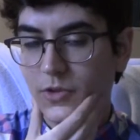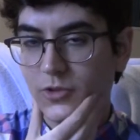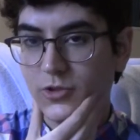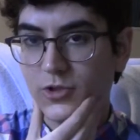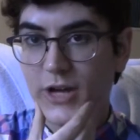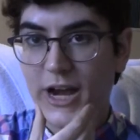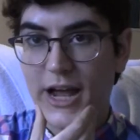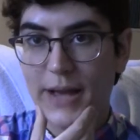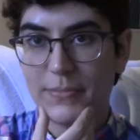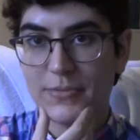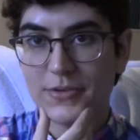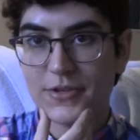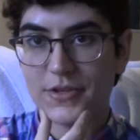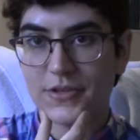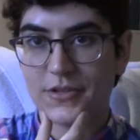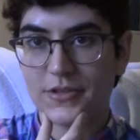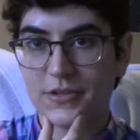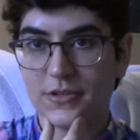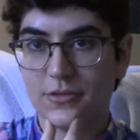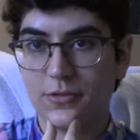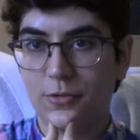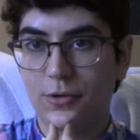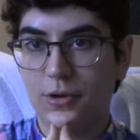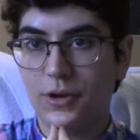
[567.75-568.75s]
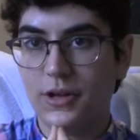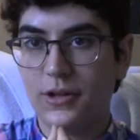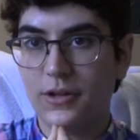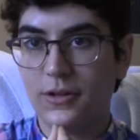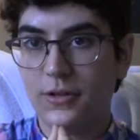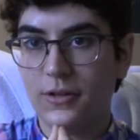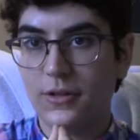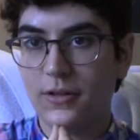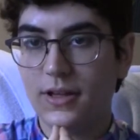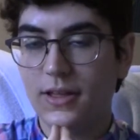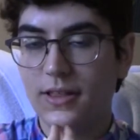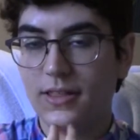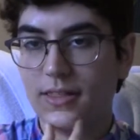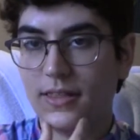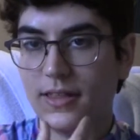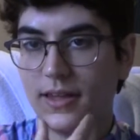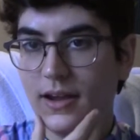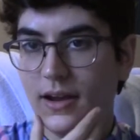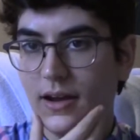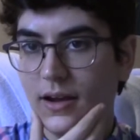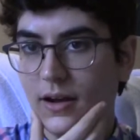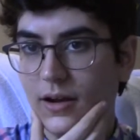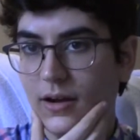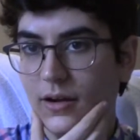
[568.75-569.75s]
traps oil in
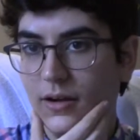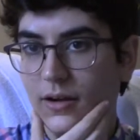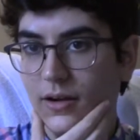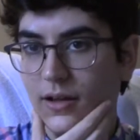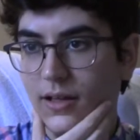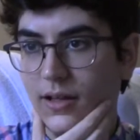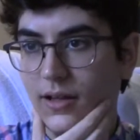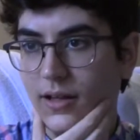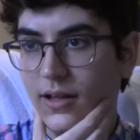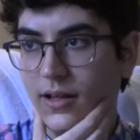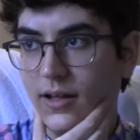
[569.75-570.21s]
there,